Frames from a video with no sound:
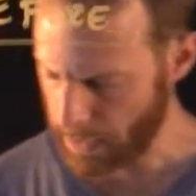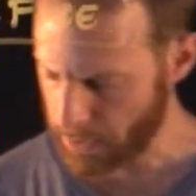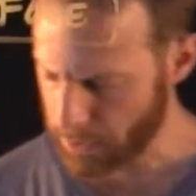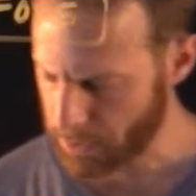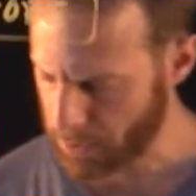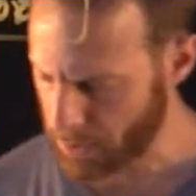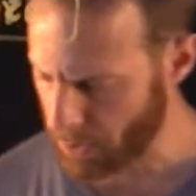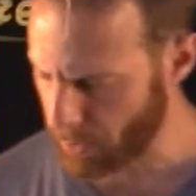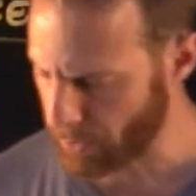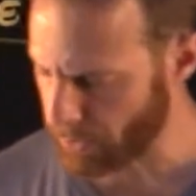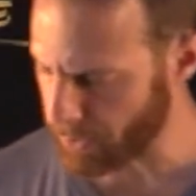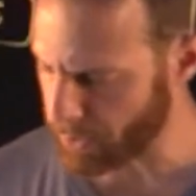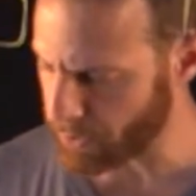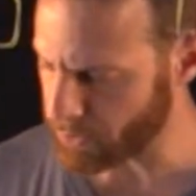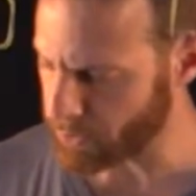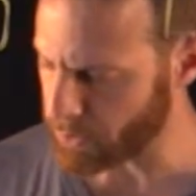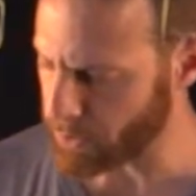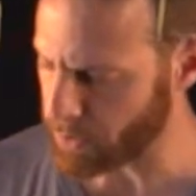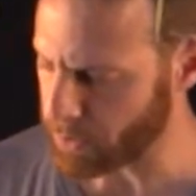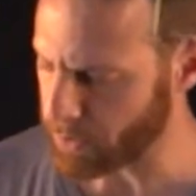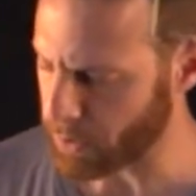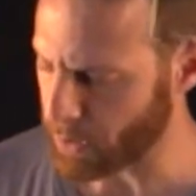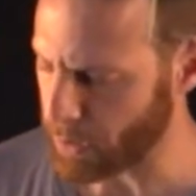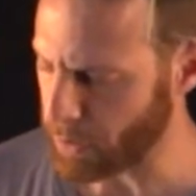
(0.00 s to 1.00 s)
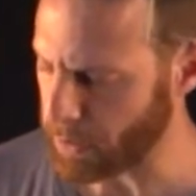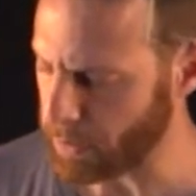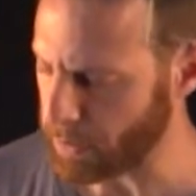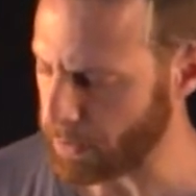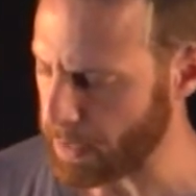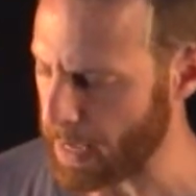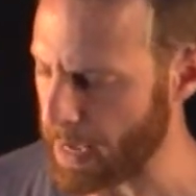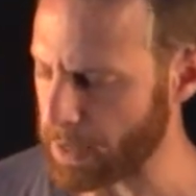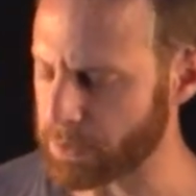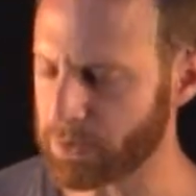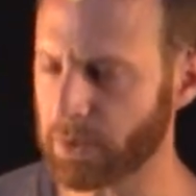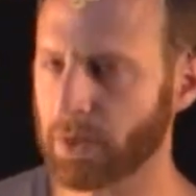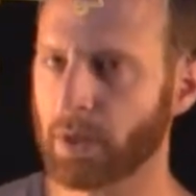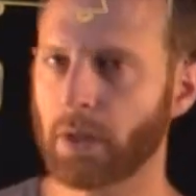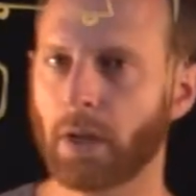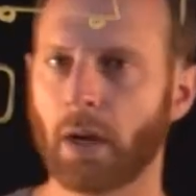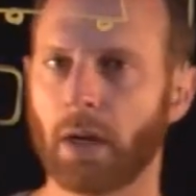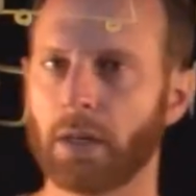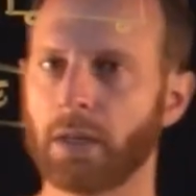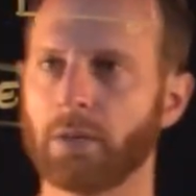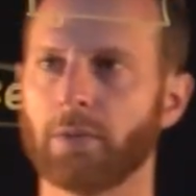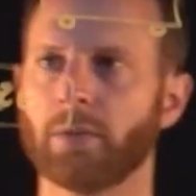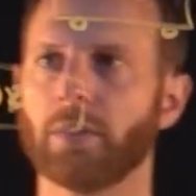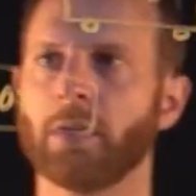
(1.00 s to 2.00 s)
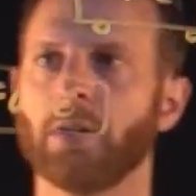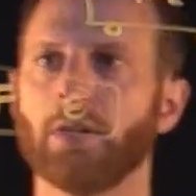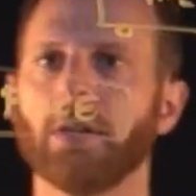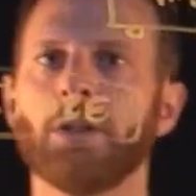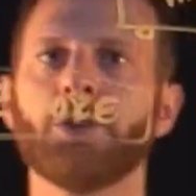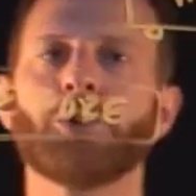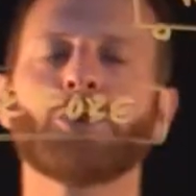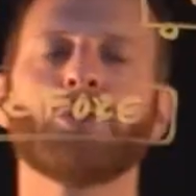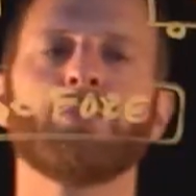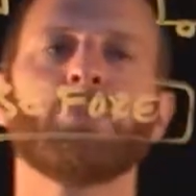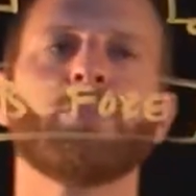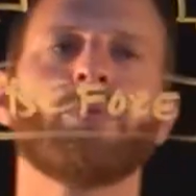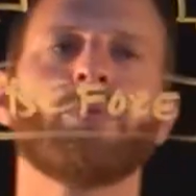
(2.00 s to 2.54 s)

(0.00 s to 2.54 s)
so this is a classic kind of collision